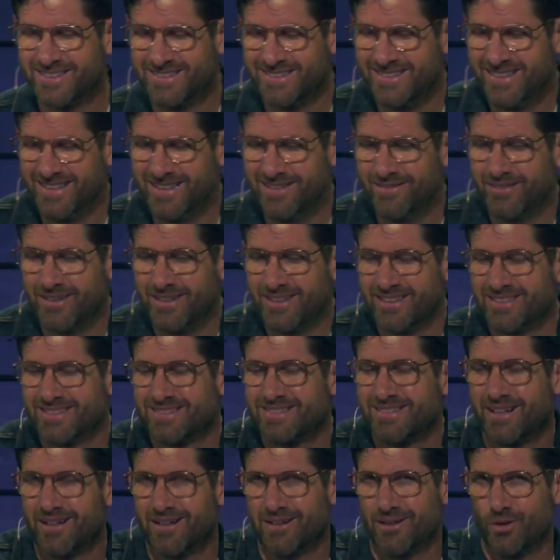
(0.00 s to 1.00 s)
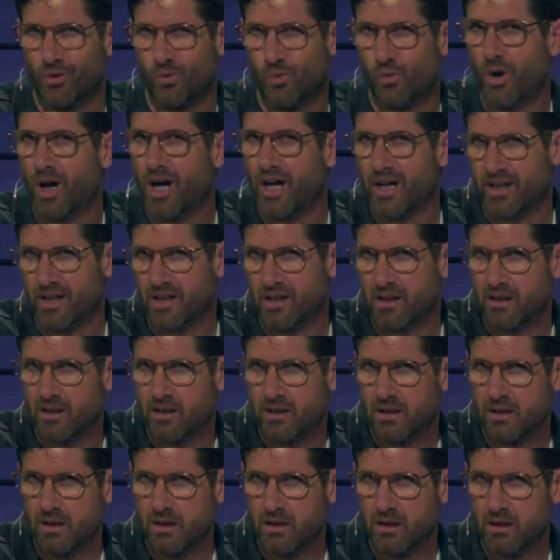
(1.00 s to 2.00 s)
Nineveh is not on the water.
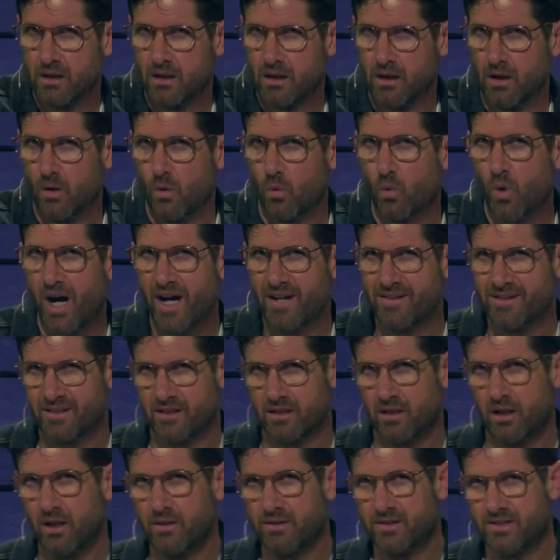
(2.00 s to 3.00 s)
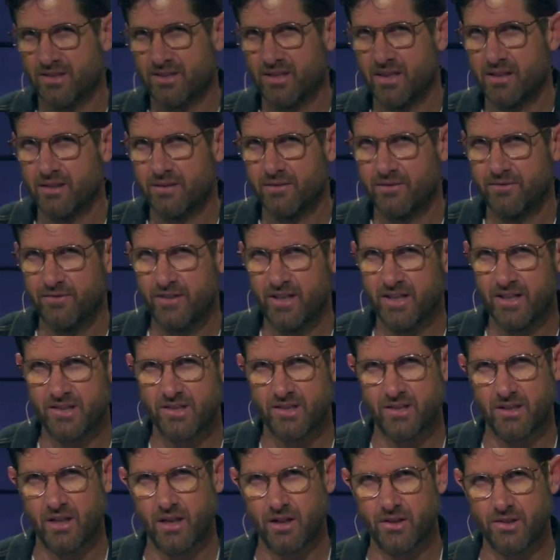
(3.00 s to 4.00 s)
Why is it called city of
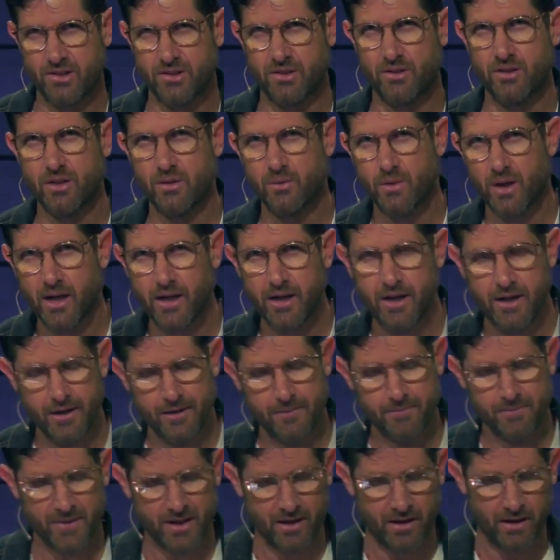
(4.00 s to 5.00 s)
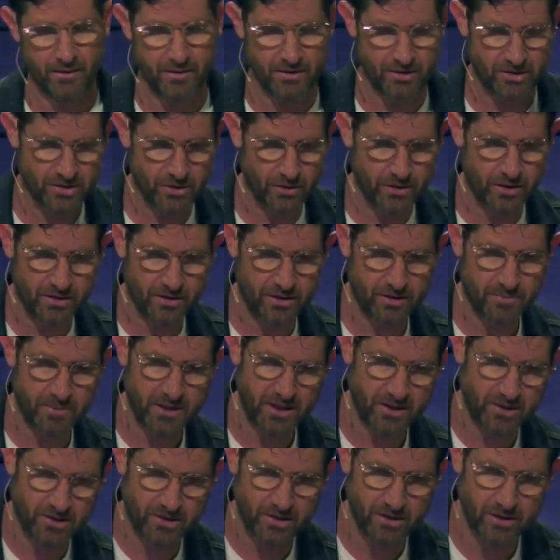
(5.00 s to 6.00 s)
fish? I'll show you why. I want to show you this
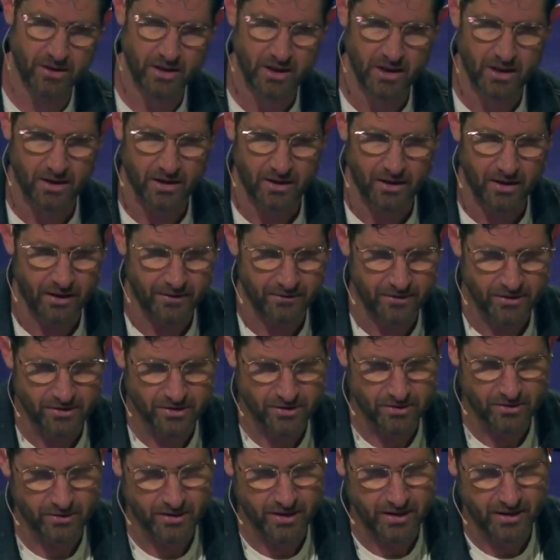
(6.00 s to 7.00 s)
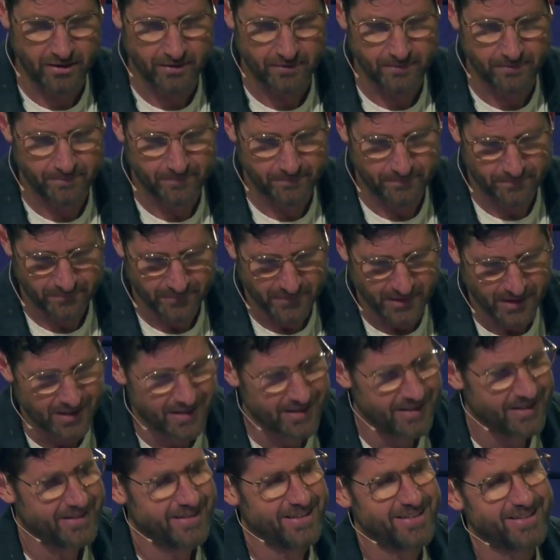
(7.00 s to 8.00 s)
picture on the screen.
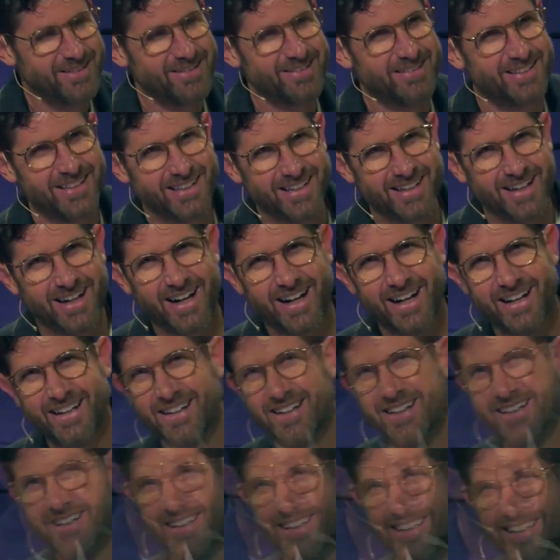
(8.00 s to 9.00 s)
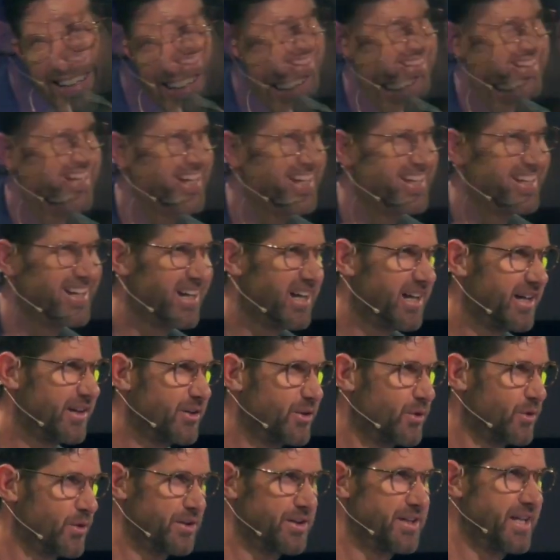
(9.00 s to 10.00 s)
This is the god
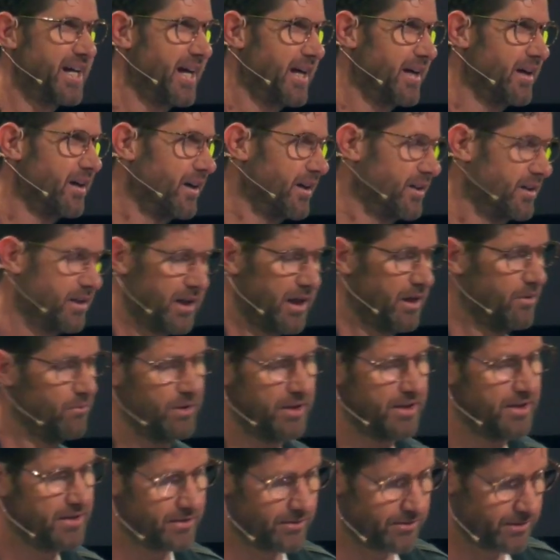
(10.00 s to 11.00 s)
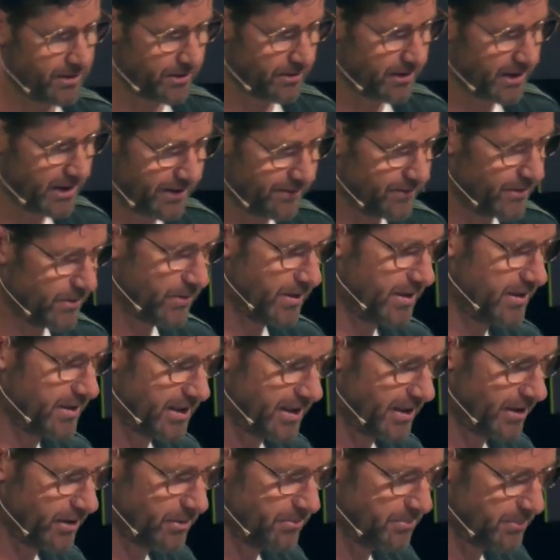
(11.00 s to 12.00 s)
Dagon or Dagon. I really don't know. I have no idea
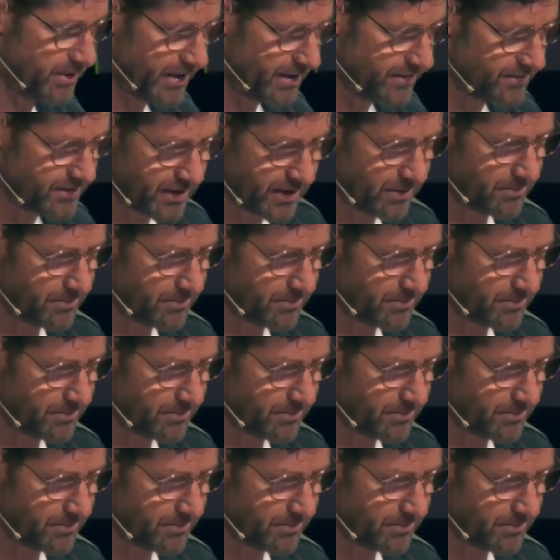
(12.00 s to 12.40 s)
how to pronounce it.